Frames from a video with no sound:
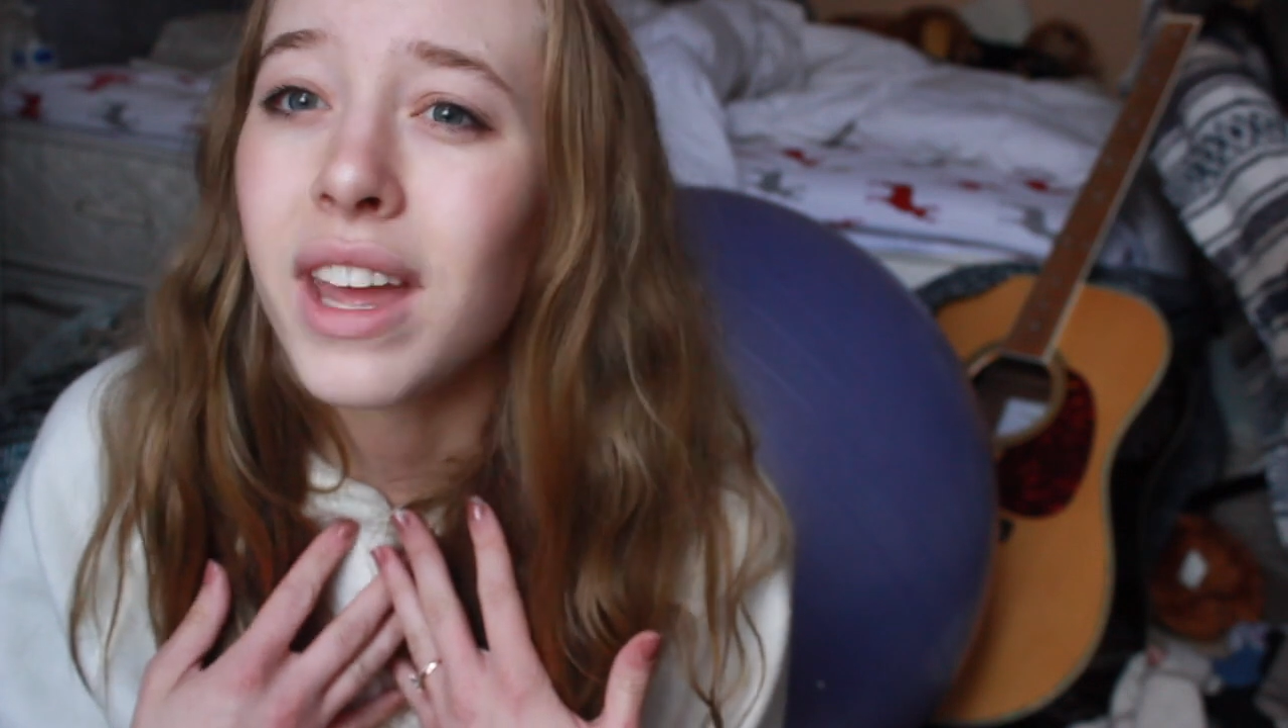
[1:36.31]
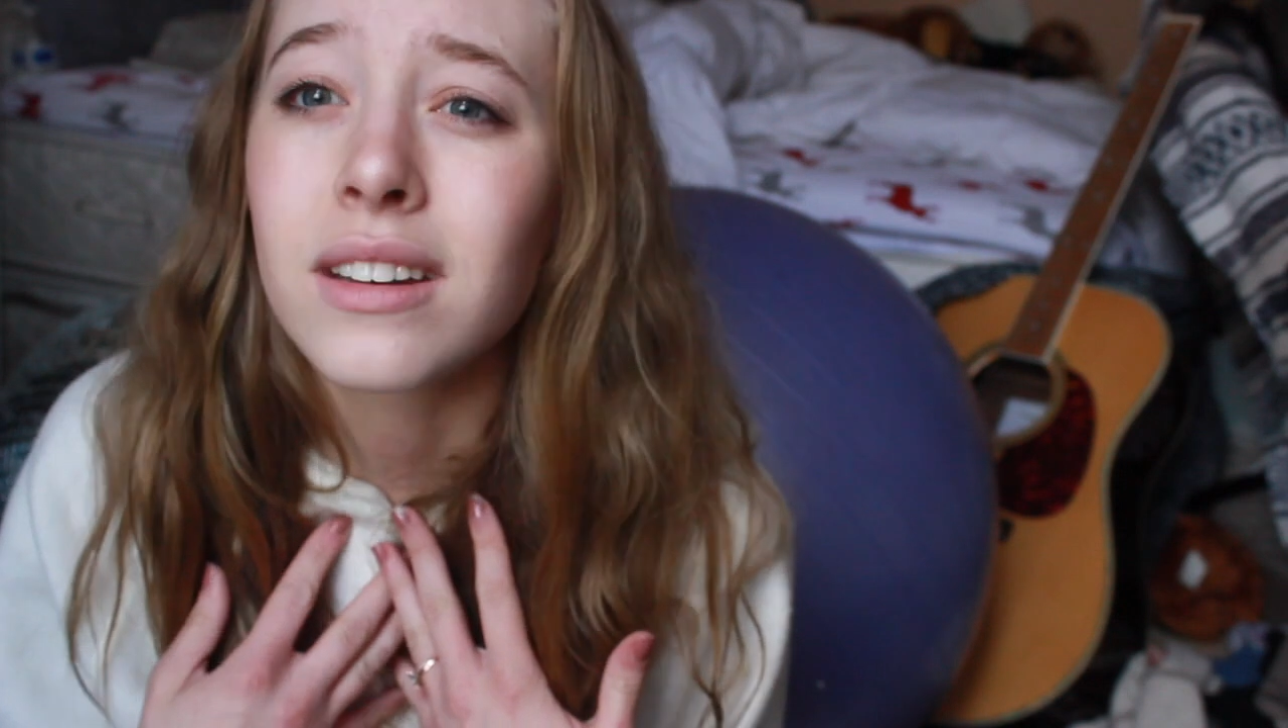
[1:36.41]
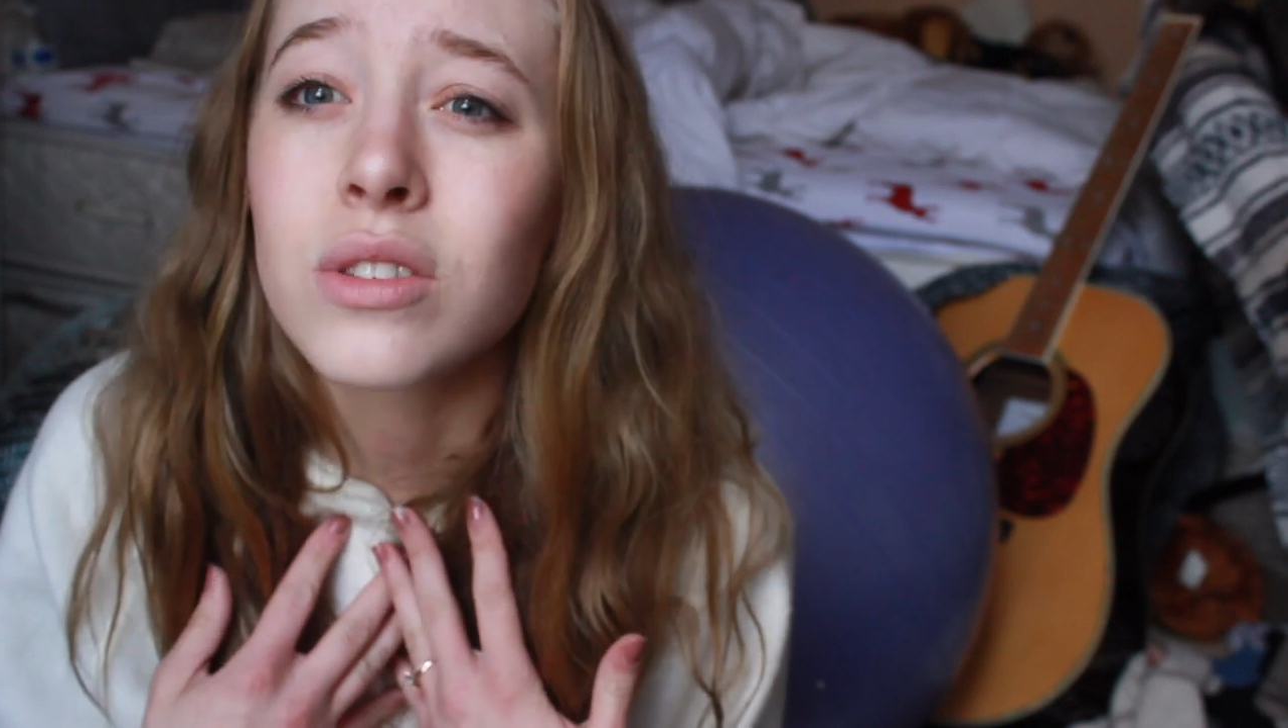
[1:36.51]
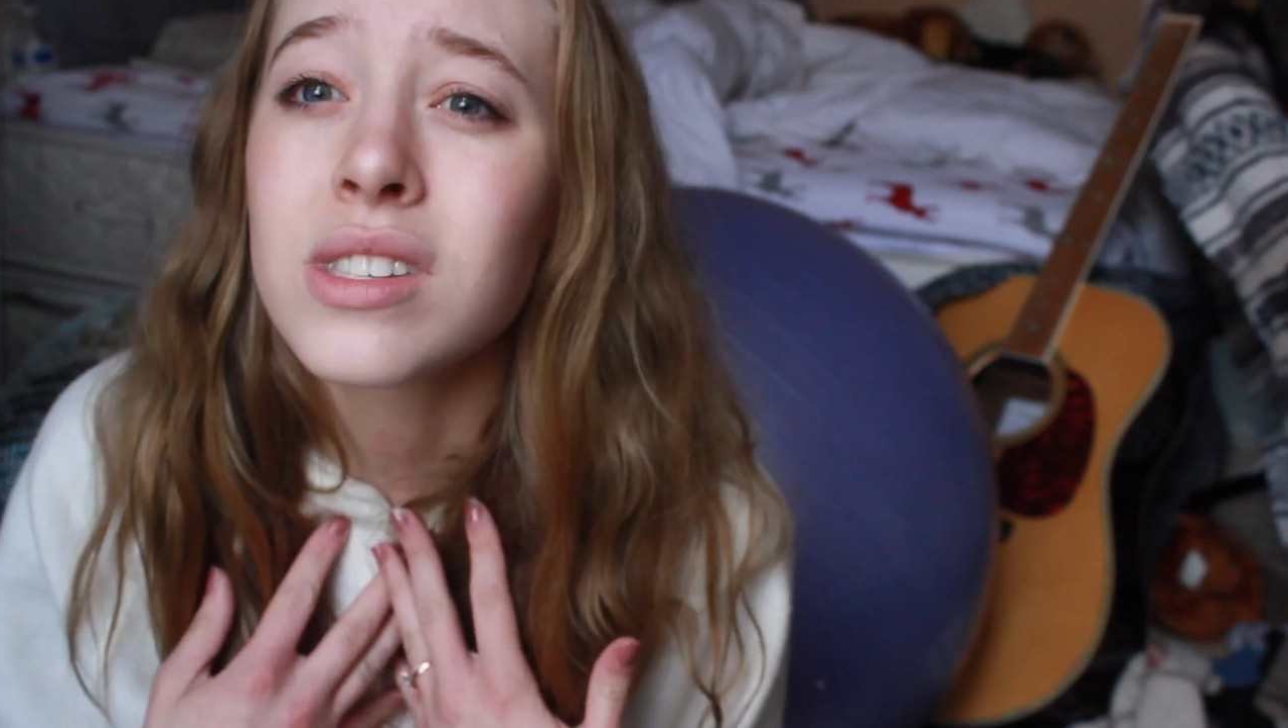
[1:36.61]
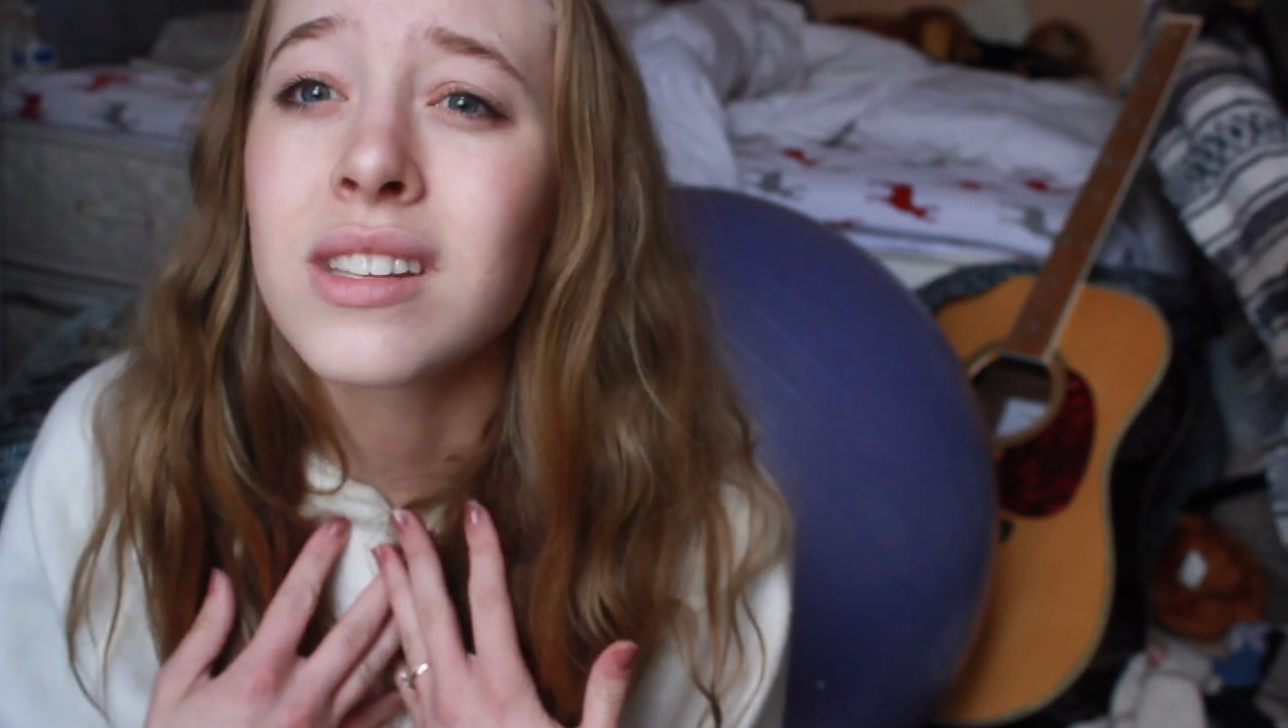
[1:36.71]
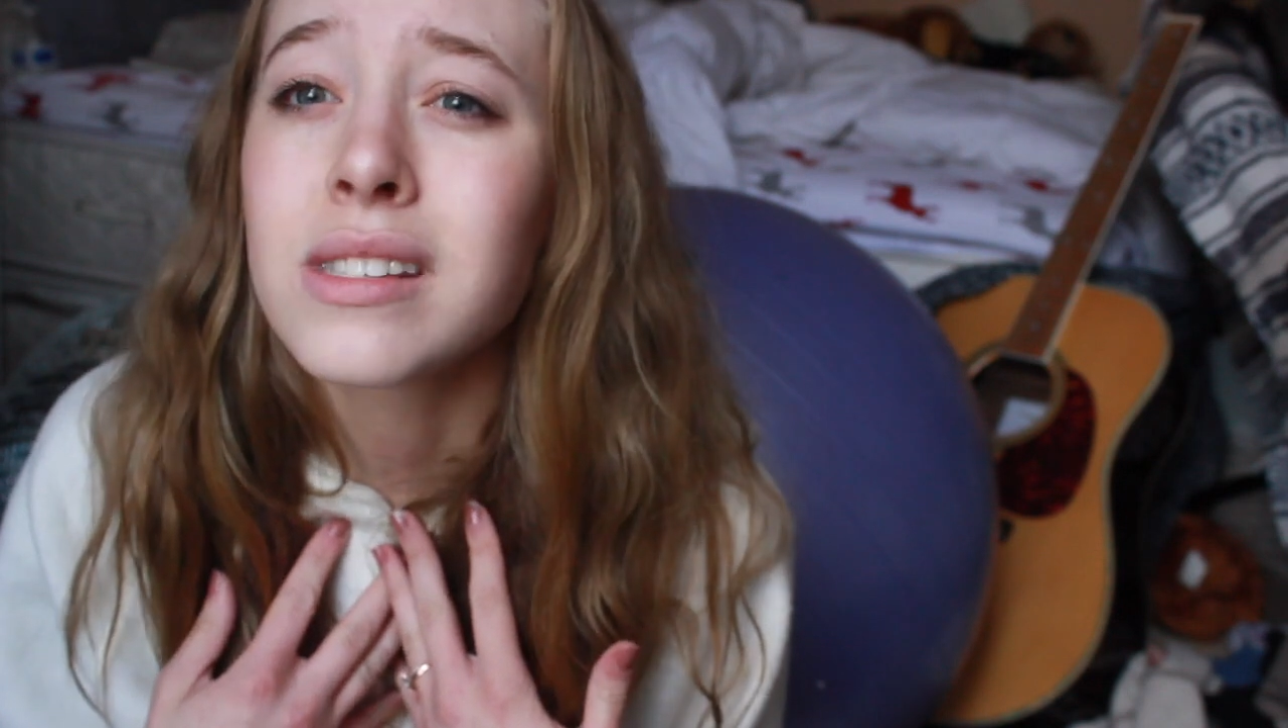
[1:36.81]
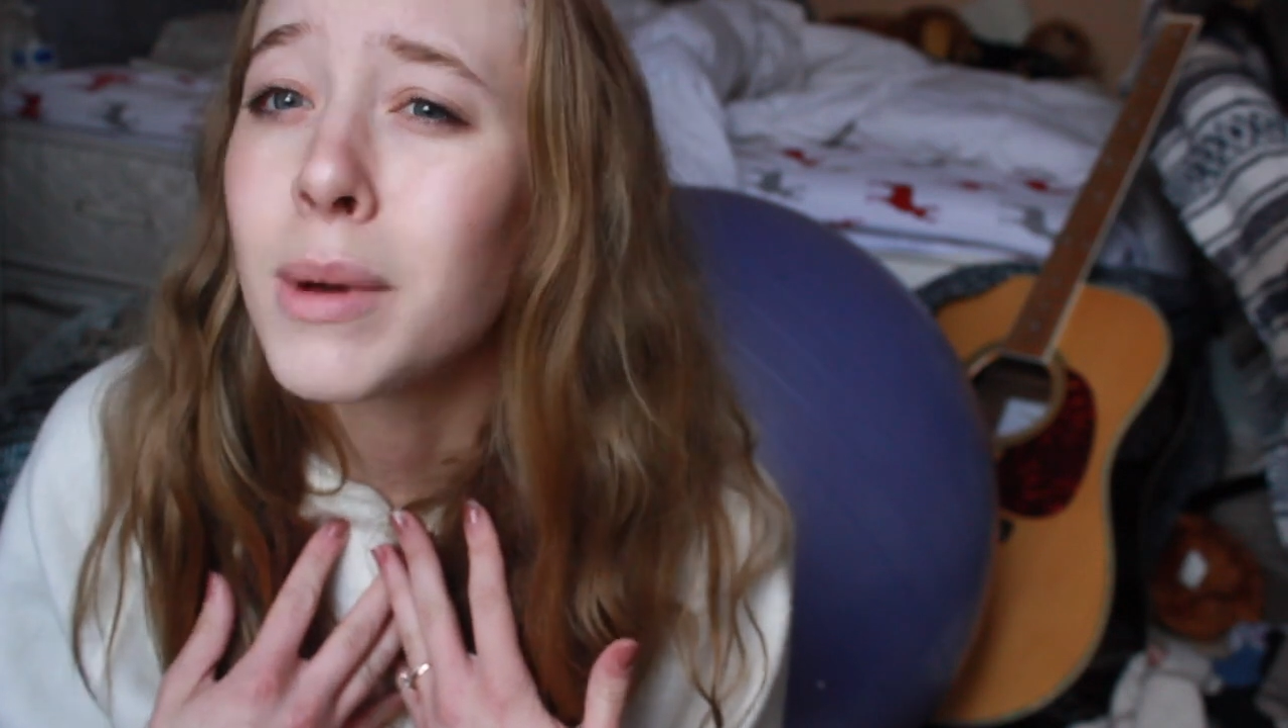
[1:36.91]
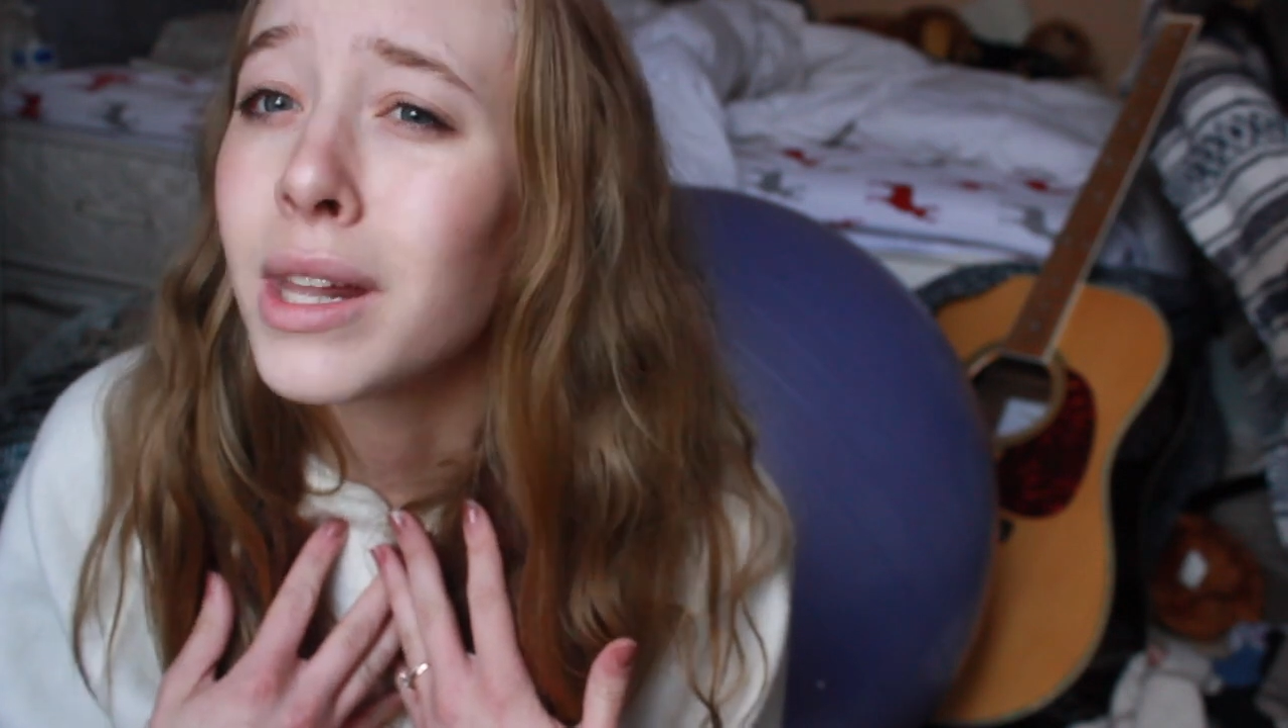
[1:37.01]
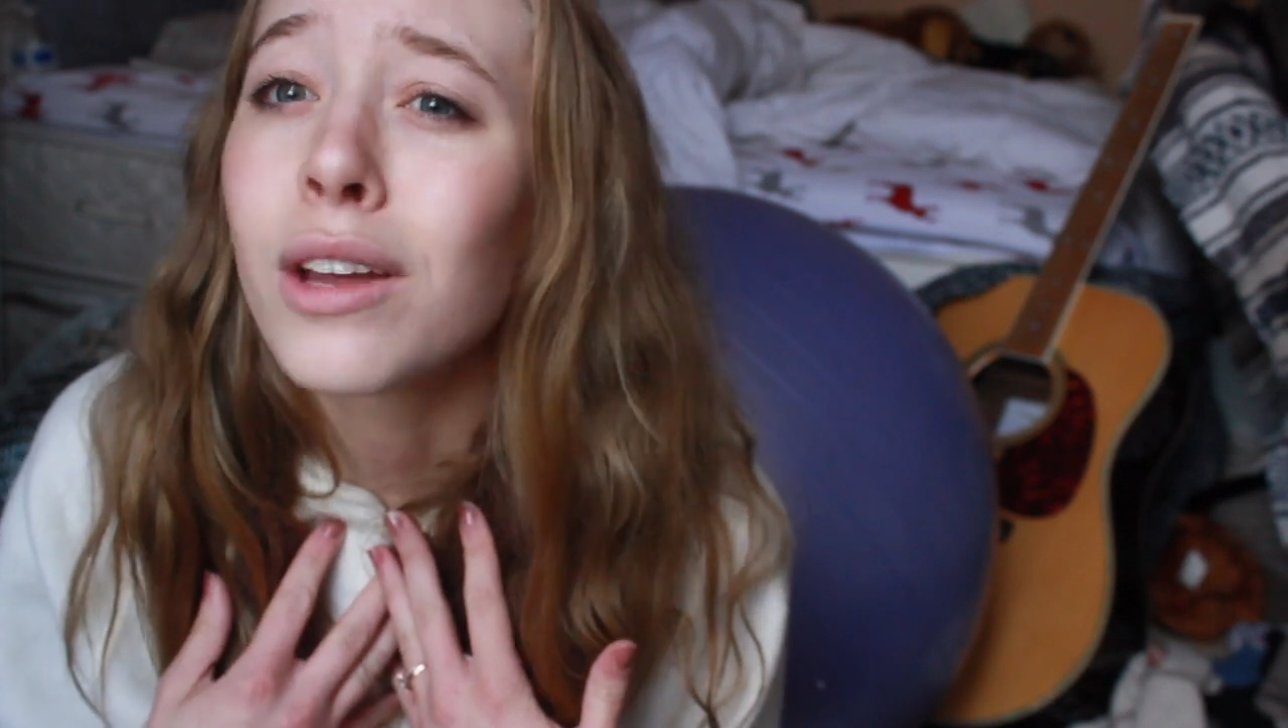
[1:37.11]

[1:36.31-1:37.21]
candles that smell